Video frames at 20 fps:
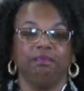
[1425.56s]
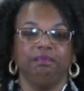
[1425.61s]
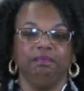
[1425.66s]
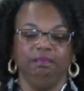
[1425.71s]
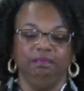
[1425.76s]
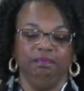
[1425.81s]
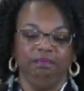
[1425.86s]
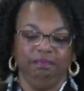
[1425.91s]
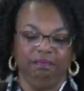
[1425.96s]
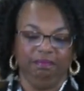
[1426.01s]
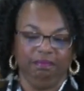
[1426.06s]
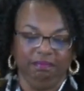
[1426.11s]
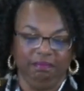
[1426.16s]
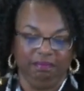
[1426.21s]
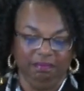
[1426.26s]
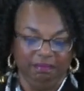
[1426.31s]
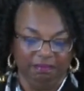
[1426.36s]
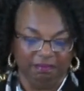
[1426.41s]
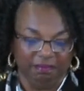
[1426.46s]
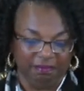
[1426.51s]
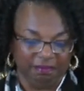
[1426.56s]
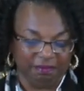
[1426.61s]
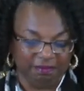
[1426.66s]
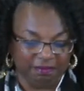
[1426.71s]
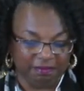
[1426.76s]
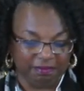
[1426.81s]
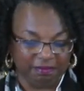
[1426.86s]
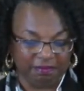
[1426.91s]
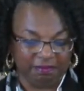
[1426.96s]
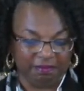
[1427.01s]

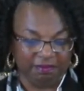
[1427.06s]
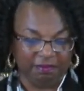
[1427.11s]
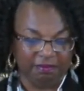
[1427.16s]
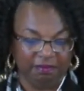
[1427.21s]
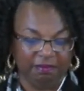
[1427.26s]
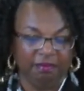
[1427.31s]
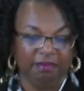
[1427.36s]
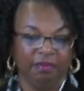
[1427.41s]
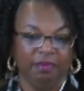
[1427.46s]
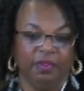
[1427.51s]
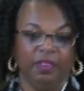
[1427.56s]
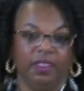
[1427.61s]
(silence)